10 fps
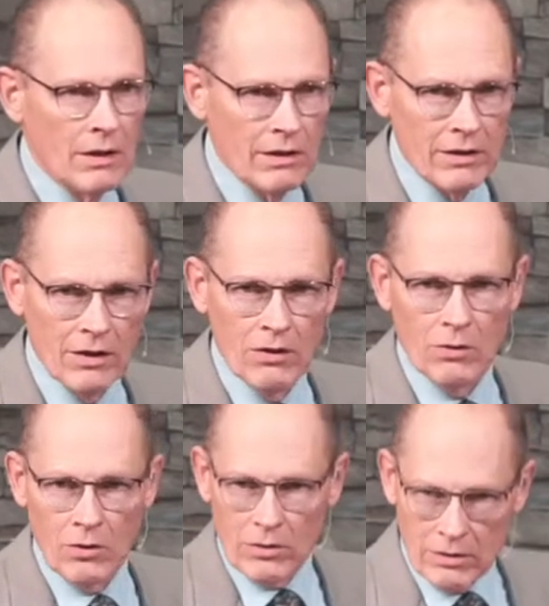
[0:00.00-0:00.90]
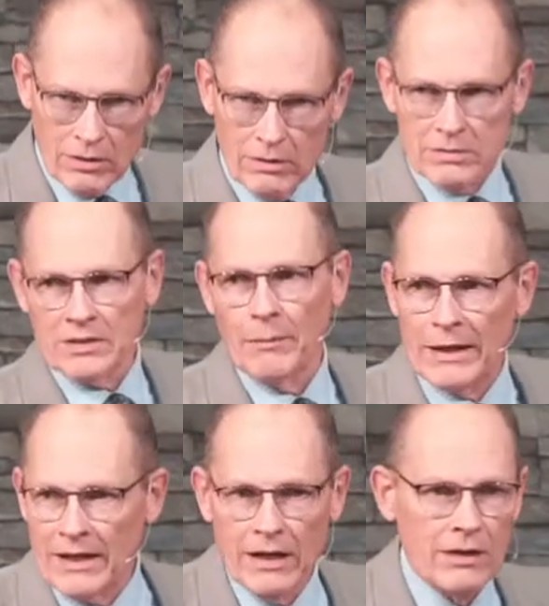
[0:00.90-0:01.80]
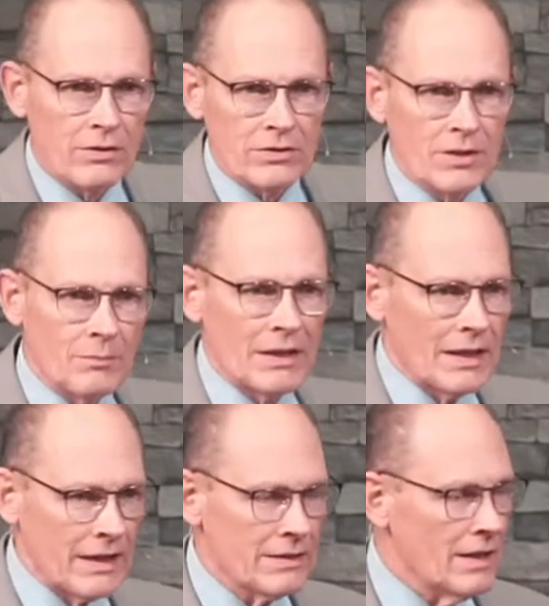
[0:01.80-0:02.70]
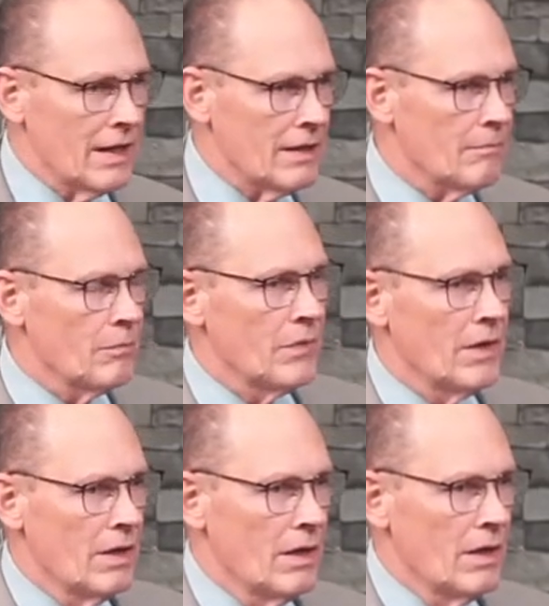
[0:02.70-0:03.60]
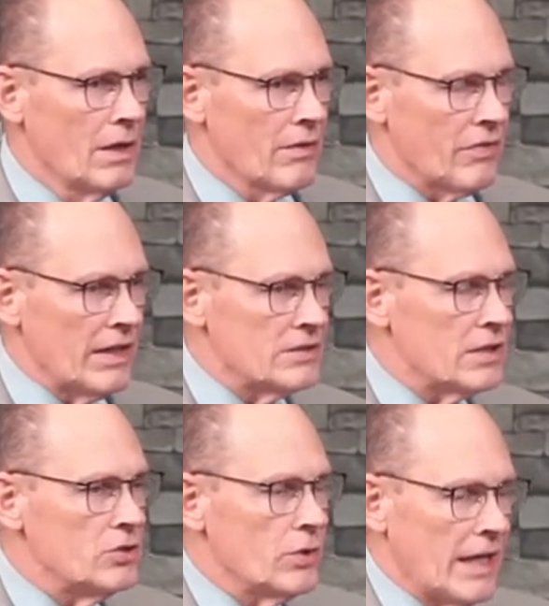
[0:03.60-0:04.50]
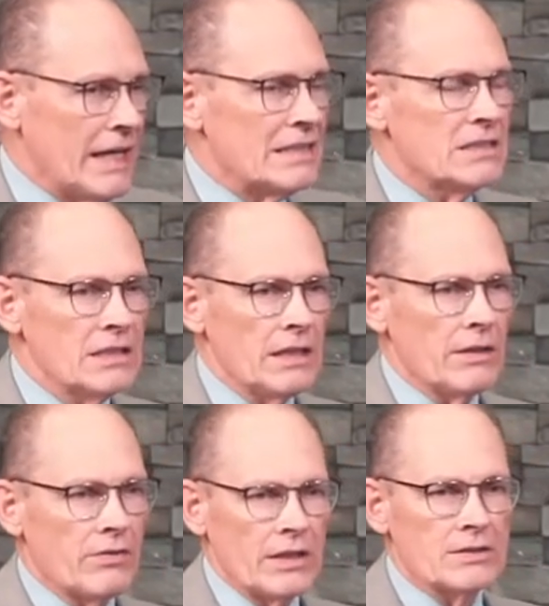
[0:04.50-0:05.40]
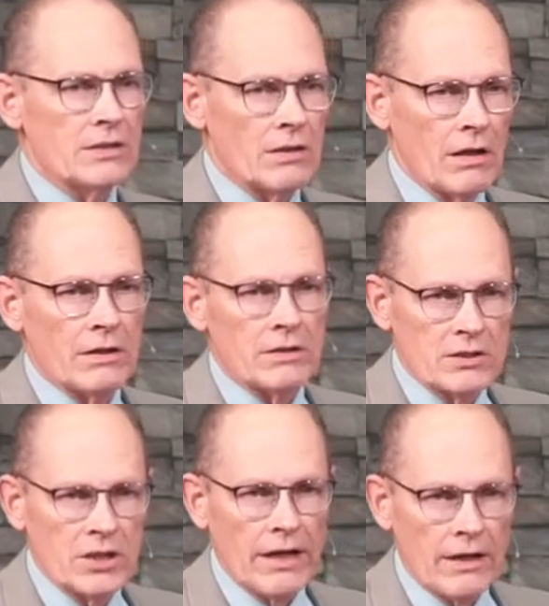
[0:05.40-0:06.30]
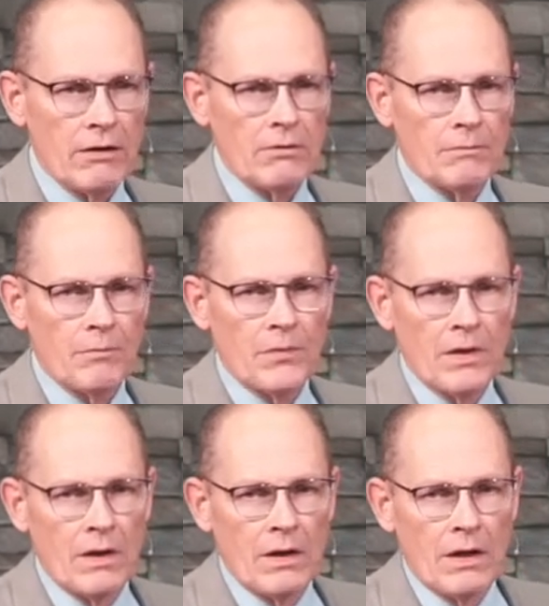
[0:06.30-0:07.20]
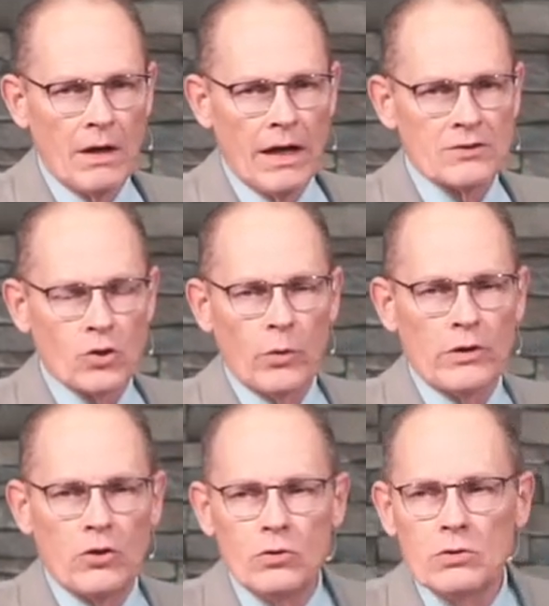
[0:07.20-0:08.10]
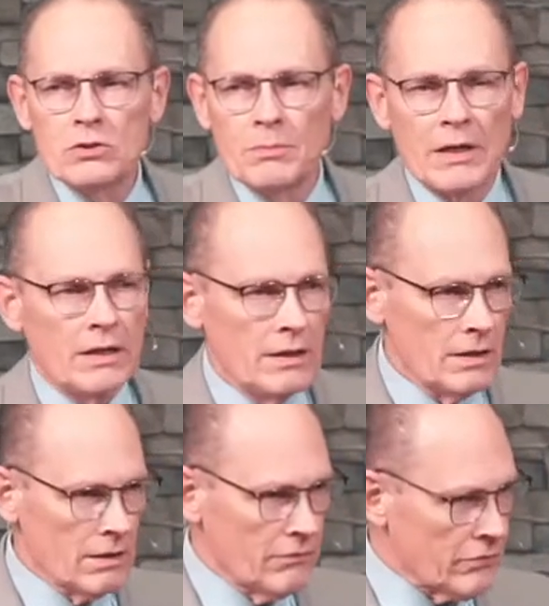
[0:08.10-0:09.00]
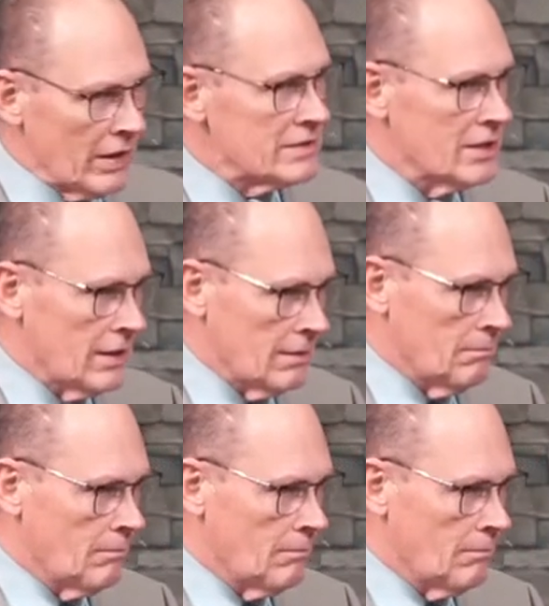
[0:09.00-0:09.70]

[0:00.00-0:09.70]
you know, or a stomach ache or something like that. Things that you can't see, things that are hard to check out. And so when the news media confronts him